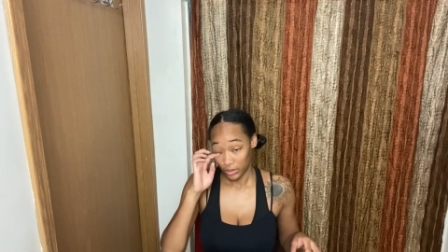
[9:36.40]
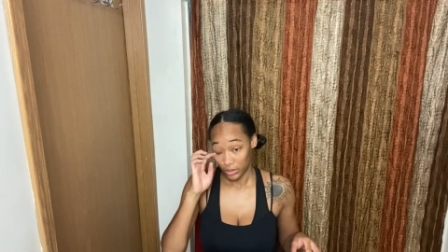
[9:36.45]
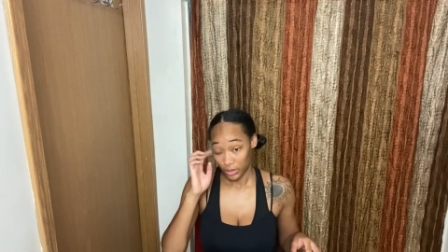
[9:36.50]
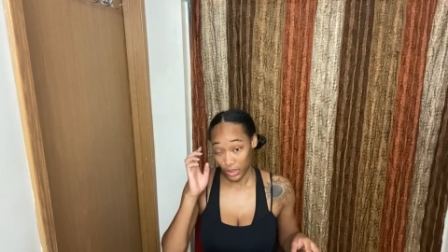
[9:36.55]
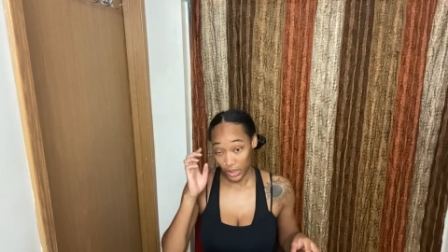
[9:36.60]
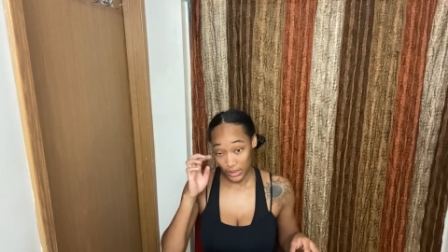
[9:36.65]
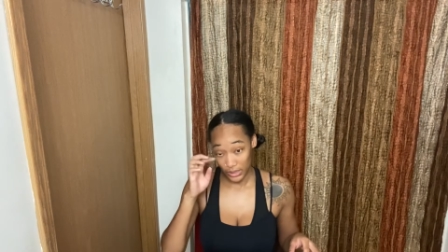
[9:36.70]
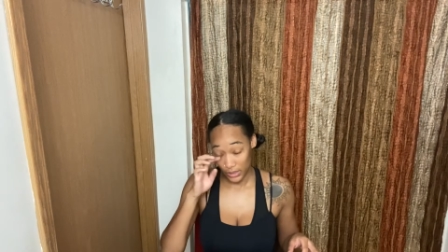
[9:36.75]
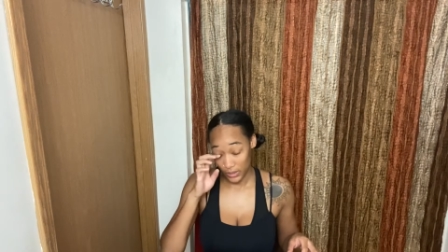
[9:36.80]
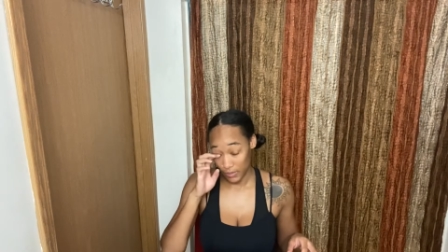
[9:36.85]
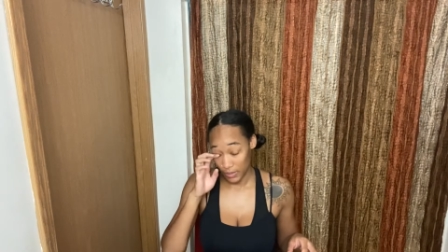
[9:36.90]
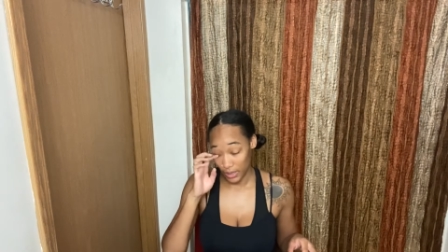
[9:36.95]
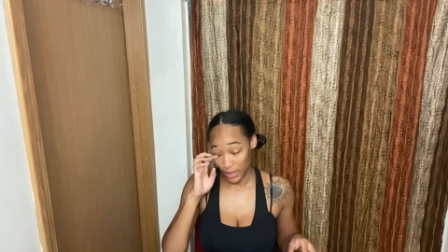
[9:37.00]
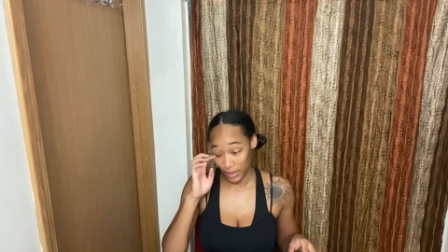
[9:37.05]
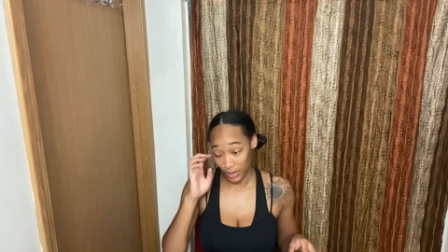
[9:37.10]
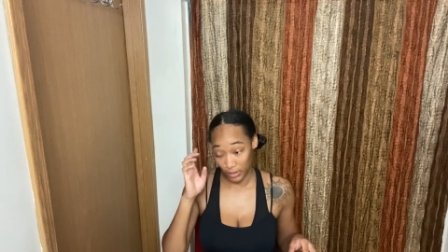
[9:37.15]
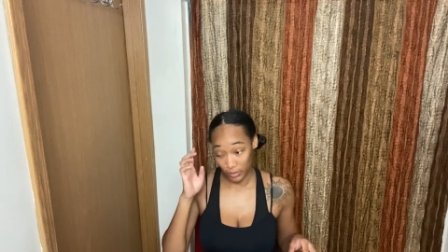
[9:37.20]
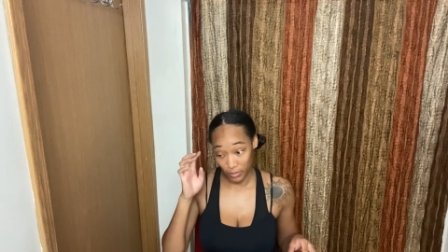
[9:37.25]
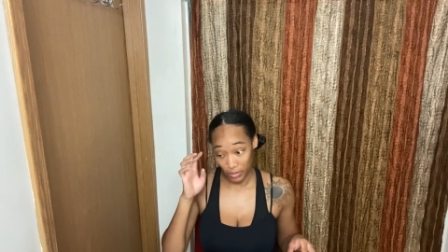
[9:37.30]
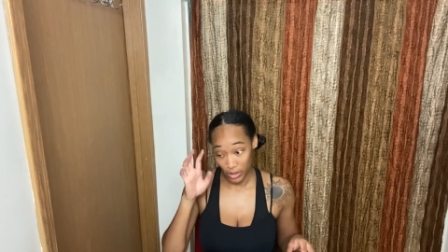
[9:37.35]
I
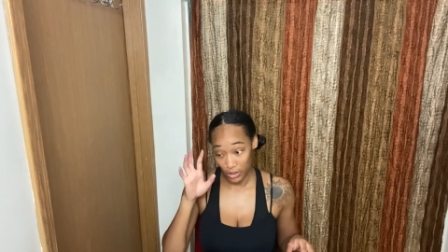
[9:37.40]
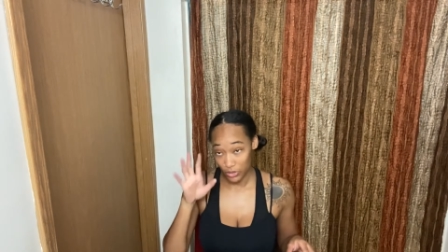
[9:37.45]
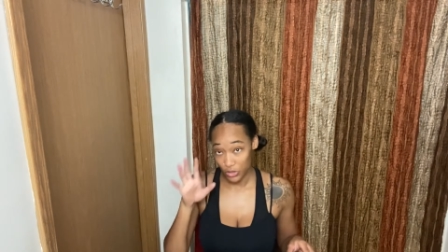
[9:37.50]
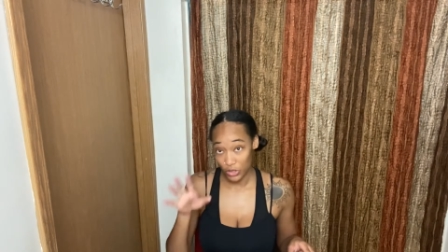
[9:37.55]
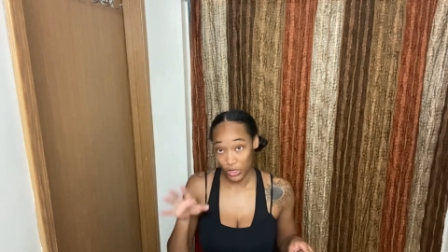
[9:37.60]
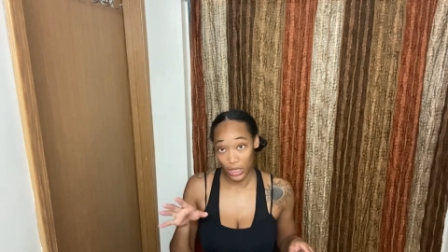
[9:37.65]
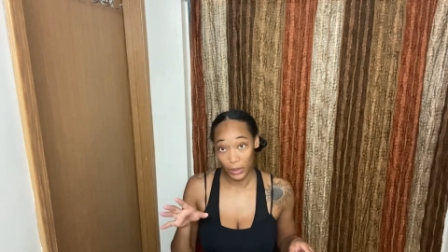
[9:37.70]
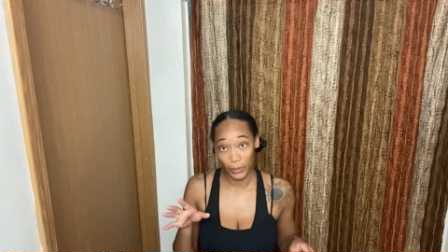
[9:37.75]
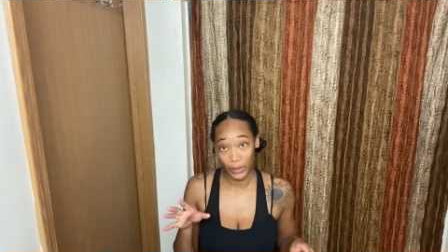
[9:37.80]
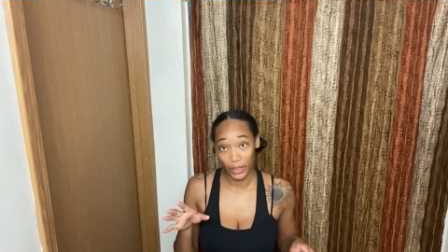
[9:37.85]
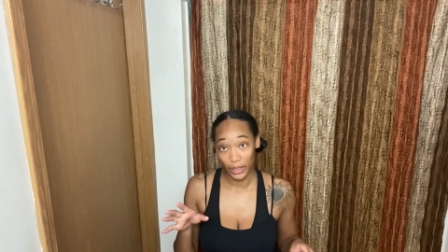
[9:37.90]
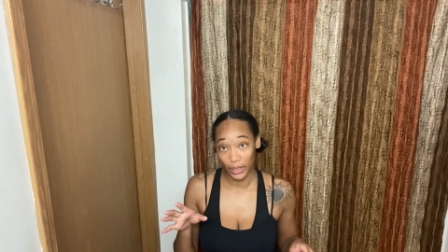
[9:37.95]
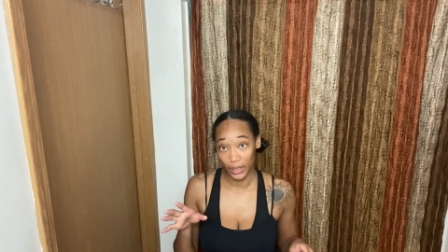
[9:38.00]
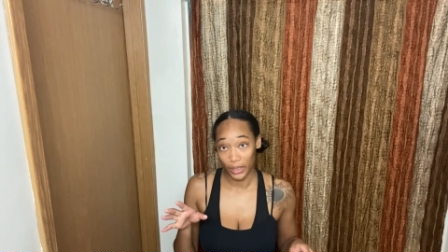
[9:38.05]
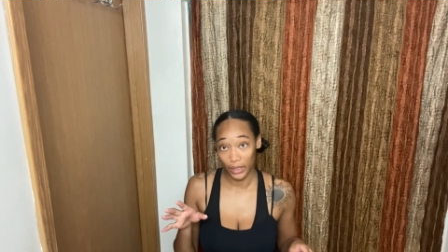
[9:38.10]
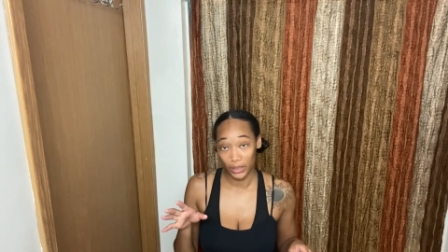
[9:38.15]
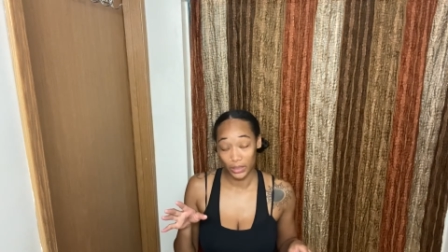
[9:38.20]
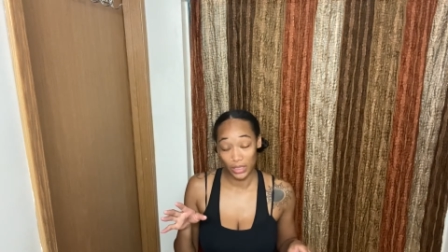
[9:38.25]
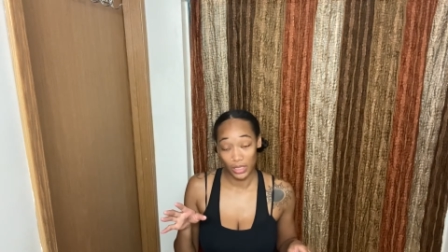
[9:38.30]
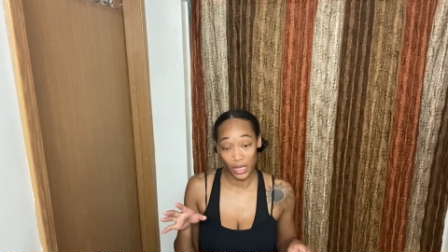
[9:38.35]
swear, blow drying my
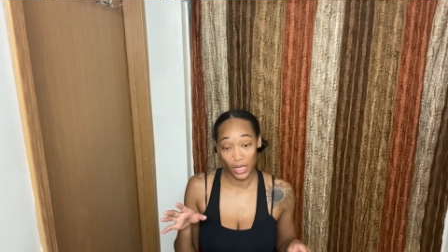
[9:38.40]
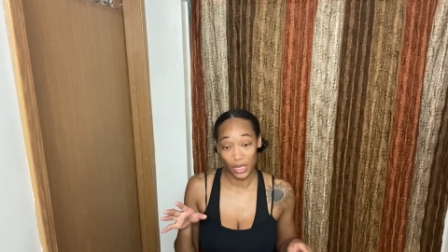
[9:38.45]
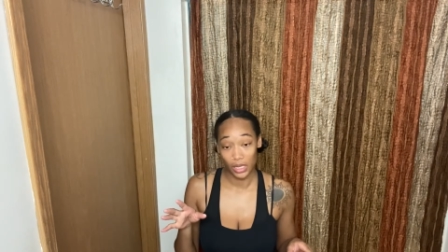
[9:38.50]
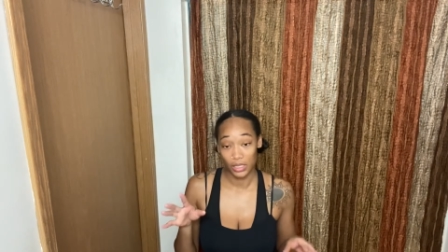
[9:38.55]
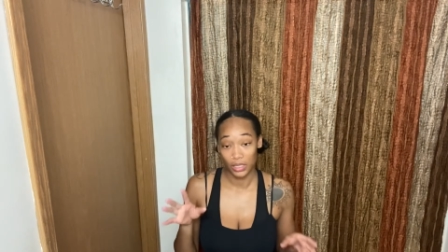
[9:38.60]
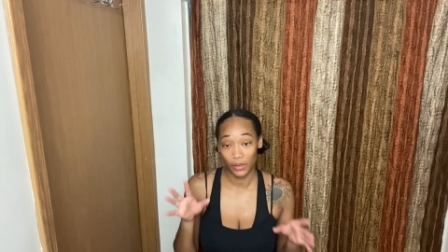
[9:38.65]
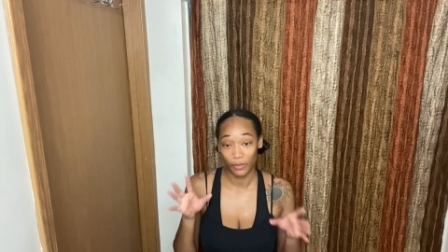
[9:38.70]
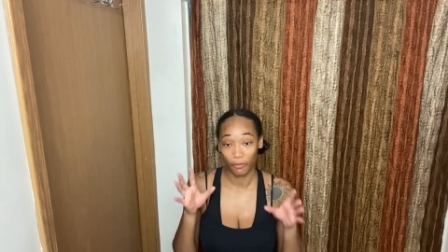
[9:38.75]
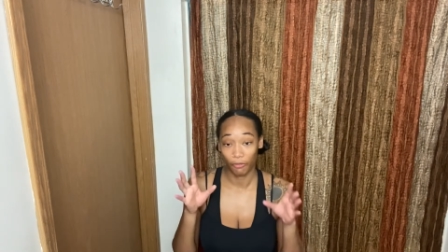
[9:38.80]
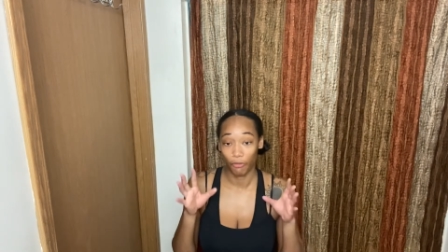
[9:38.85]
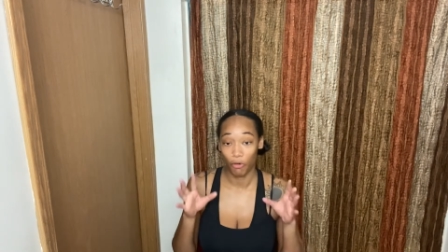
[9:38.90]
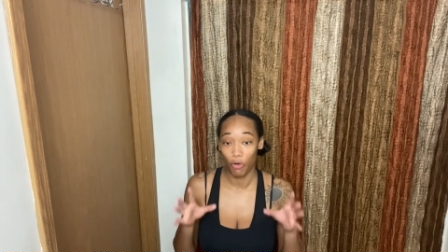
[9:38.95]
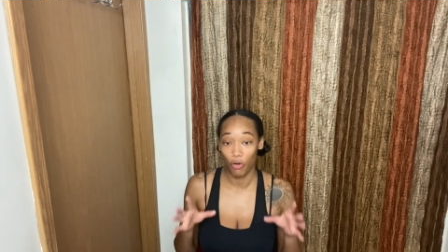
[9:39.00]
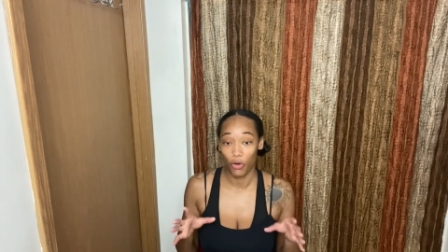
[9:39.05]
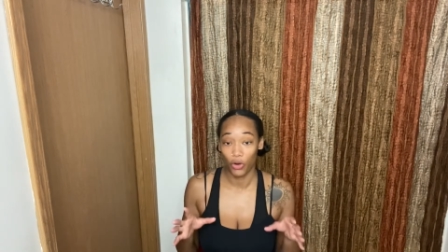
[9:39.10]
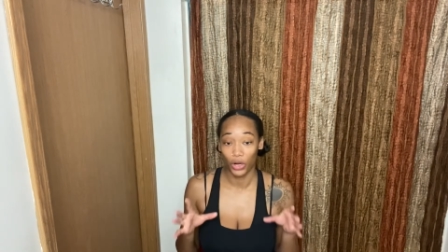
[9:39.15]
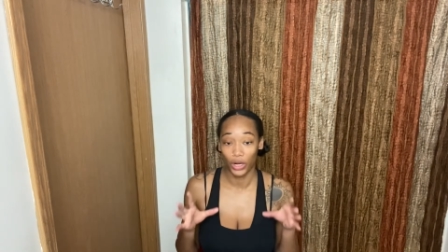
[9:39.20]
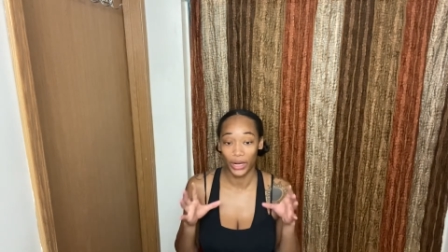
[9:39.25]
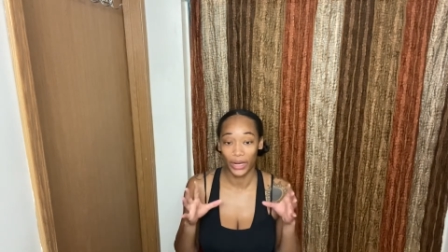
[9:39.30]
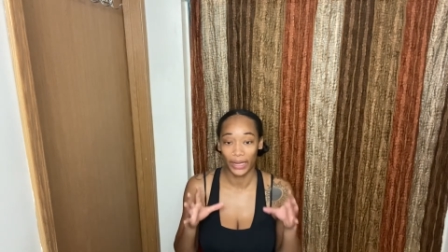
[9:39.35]
hair takes
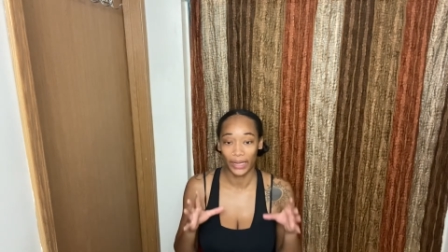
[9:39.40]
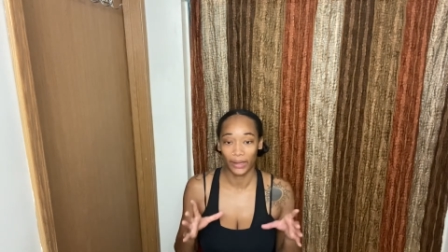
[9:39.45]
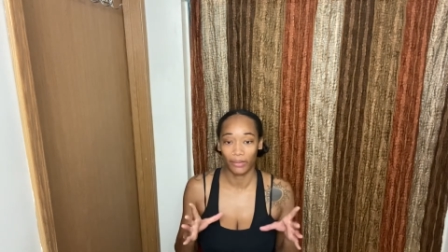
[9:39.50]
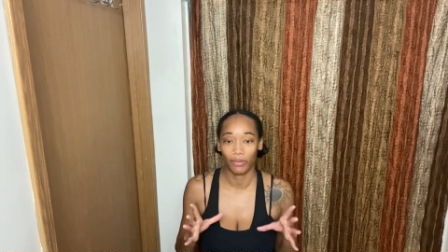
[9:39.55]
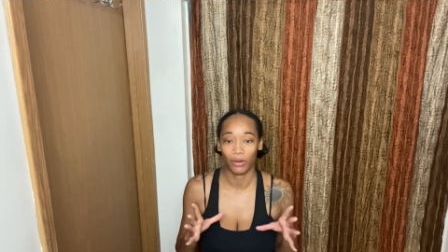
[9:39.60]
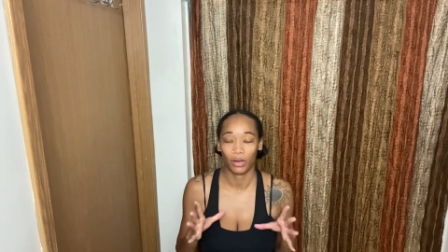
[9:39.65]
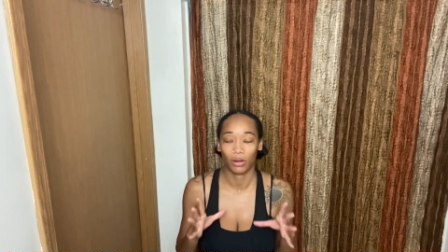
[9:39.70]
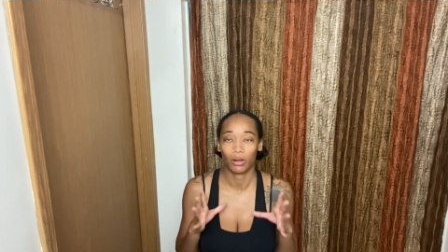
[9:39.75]
forever.